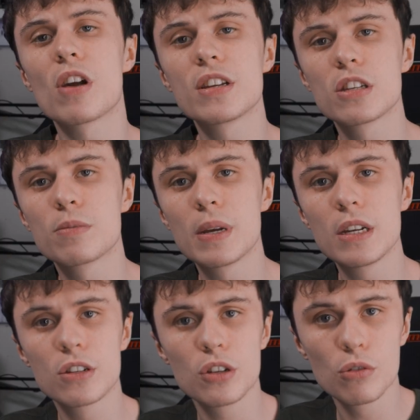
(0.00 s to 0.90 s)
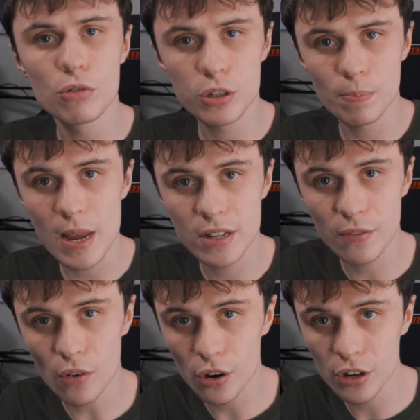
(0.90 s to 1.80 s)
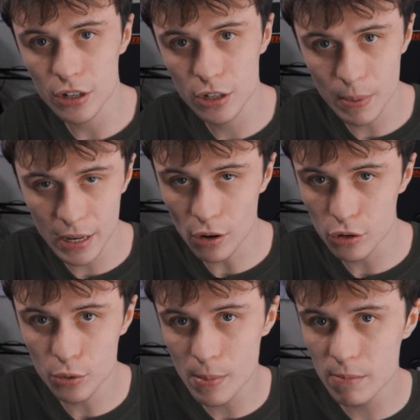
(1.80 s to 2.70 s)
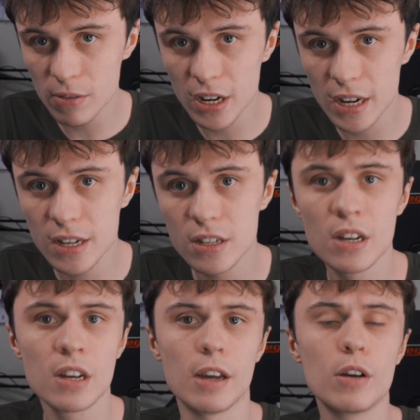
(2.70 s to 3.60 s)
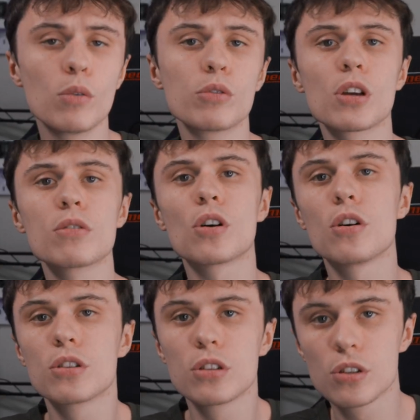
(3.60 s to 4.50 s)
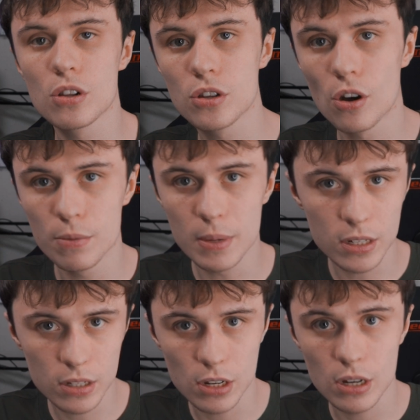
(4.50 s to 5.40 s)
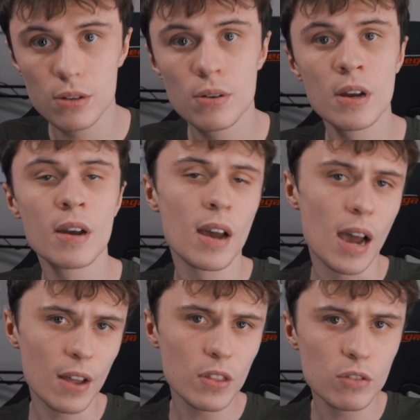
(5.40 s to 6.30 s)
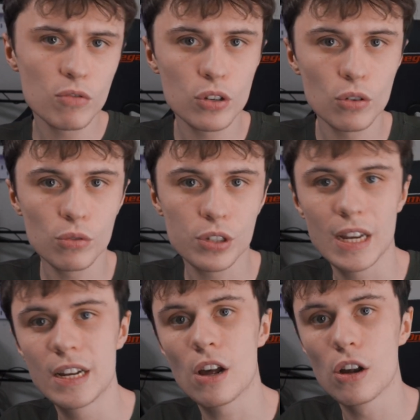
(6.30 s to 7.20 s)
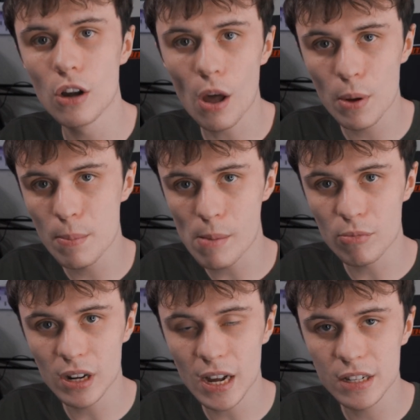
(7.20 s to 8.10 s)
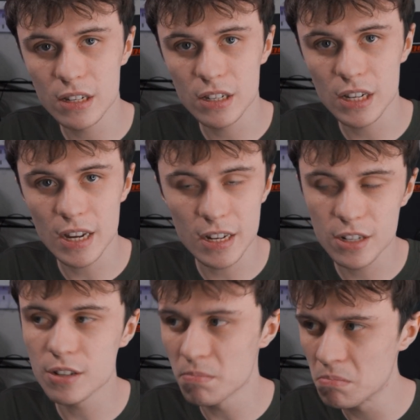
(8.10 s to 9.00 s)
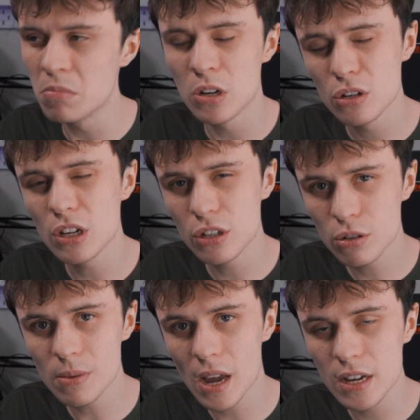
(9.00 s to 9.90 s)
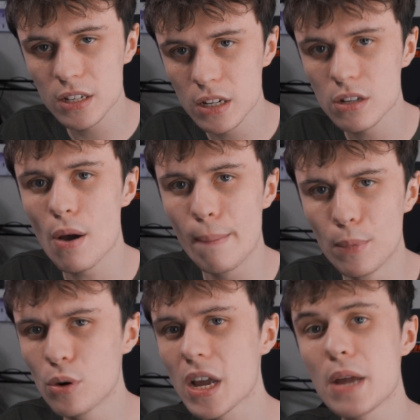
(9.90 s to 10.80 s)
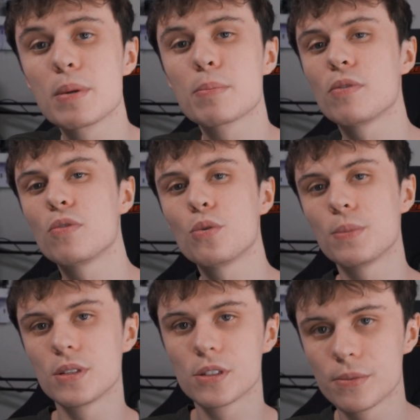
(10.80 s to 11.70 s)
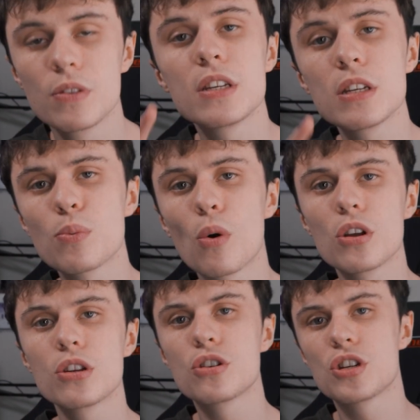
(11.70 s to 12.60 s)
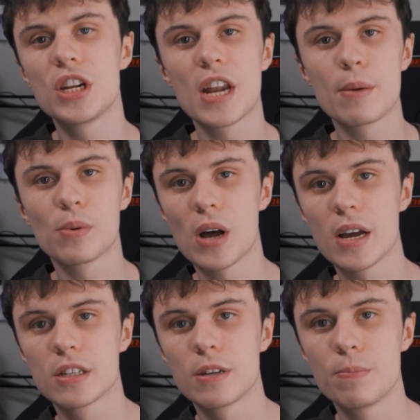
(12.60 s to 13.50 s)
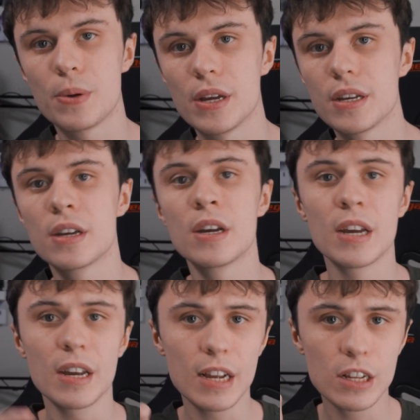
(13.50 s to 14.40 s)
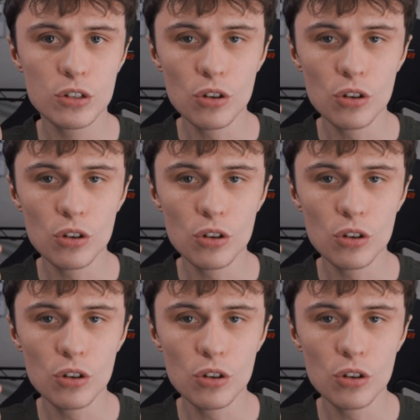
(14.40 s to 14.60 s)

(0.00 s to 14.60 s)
raise the speeds to your specified speed on your memory kit, it also tightens the timings too. And this results in lower memory latency and in some cases, more gaming performance. This is why you should enable XMP. It's